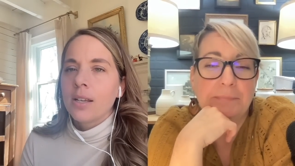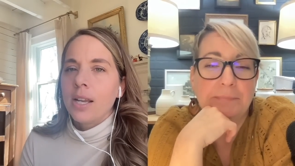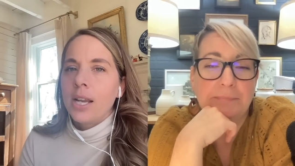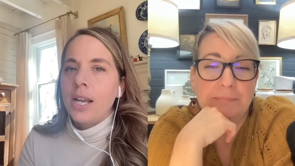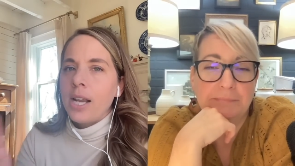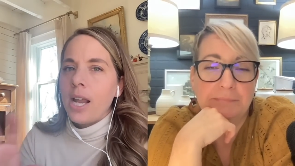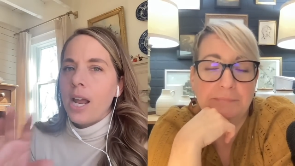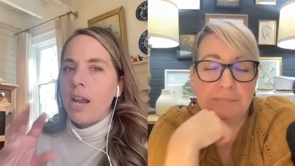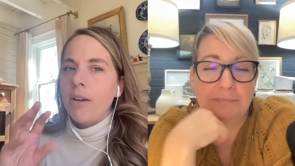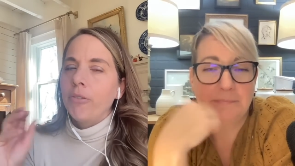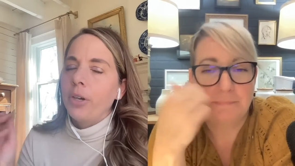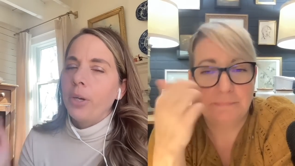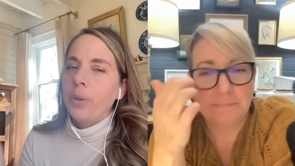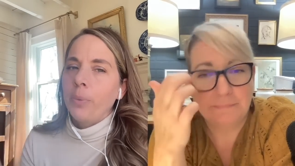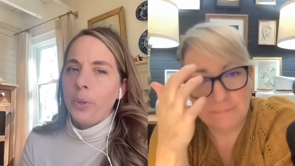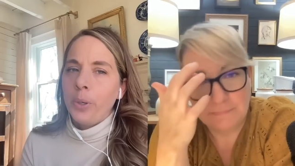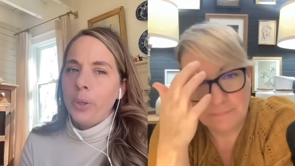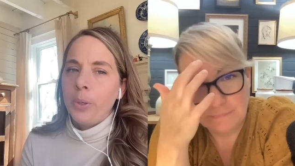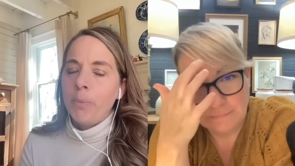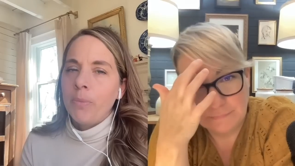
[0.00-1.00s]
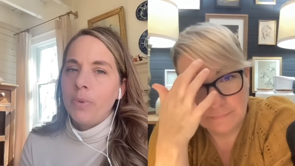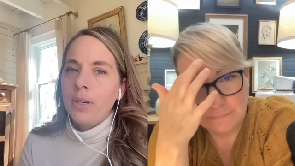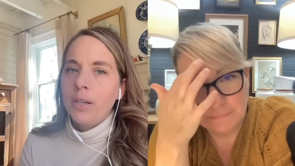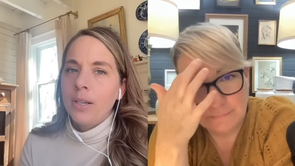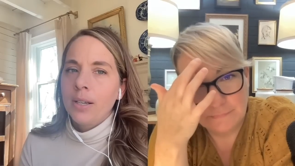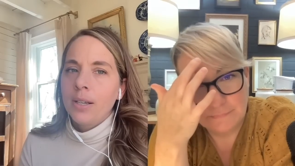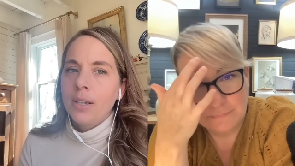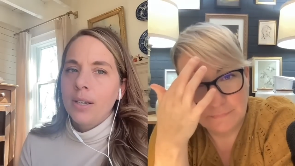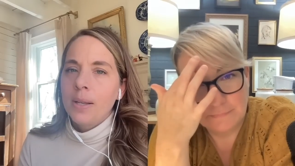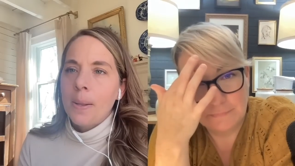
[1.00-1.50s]
Speaker 1: in every room,
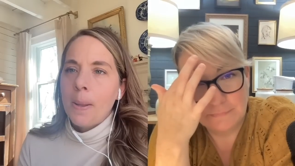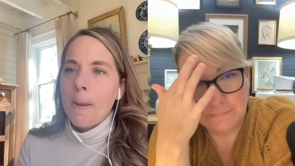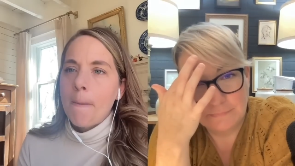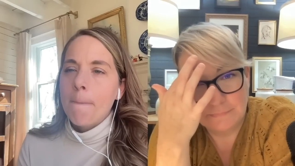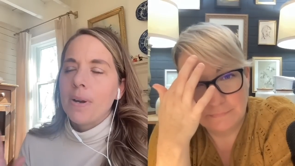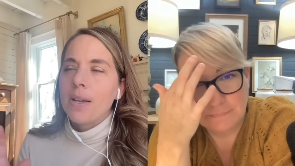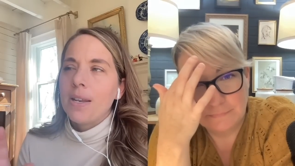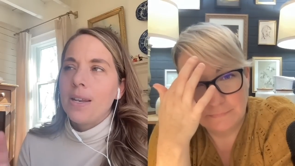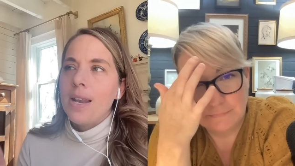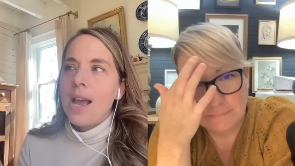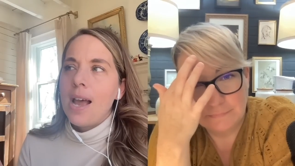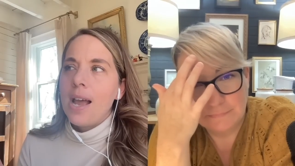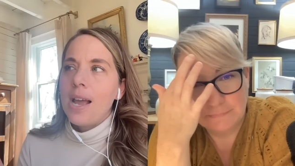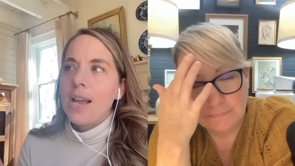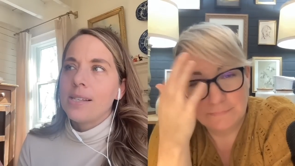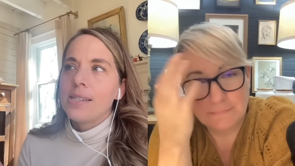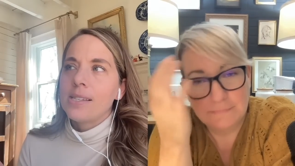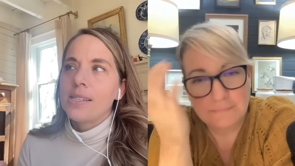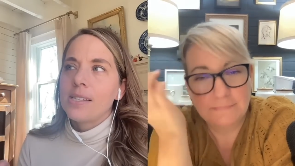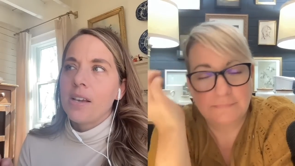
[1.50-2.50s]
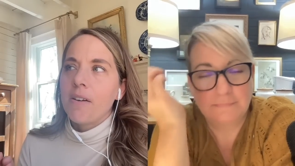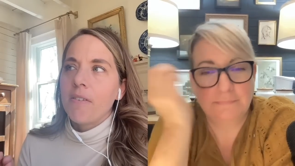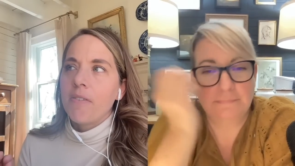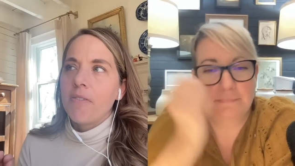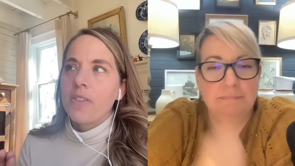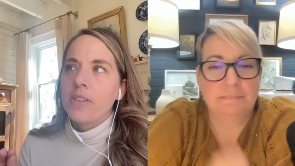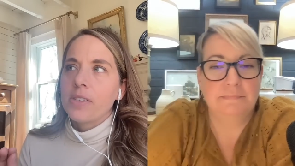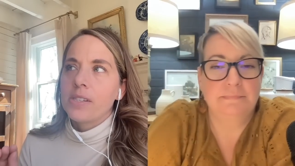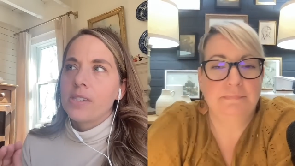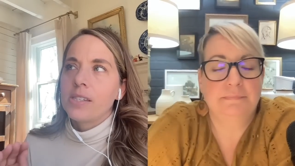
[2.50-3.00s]
but not
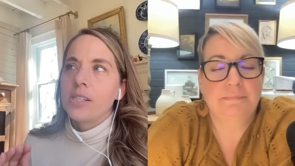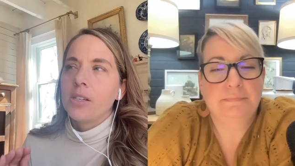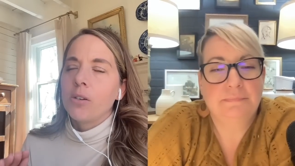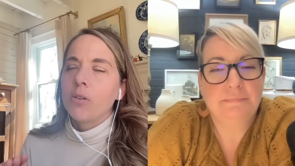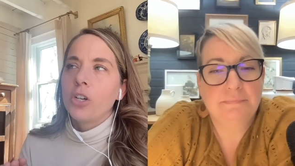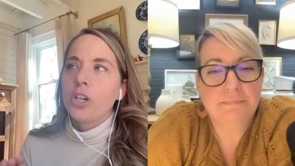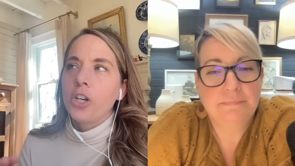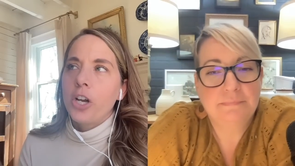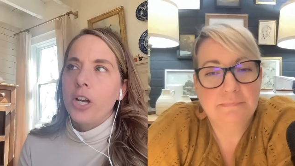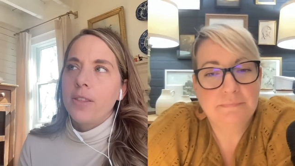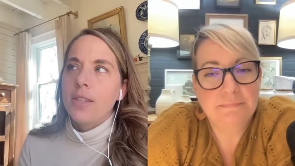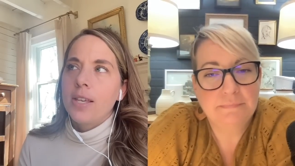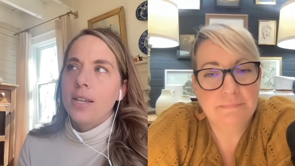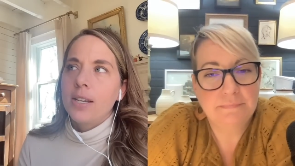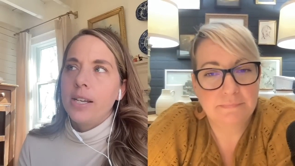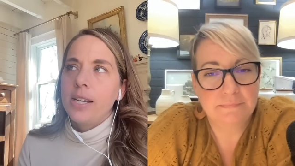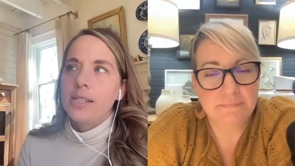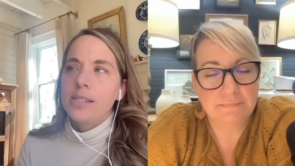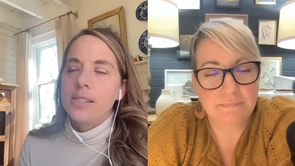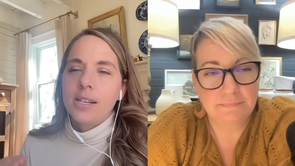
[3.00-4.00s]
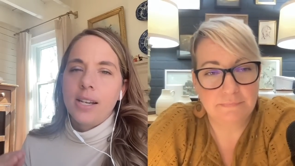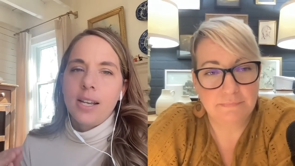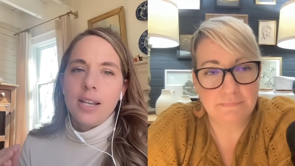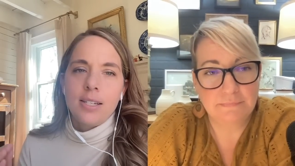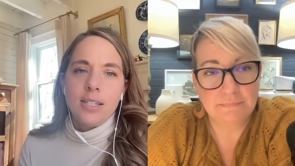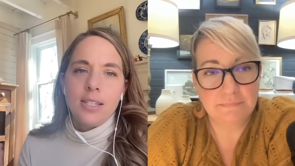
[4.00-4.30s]
stuff that's still good that needs to get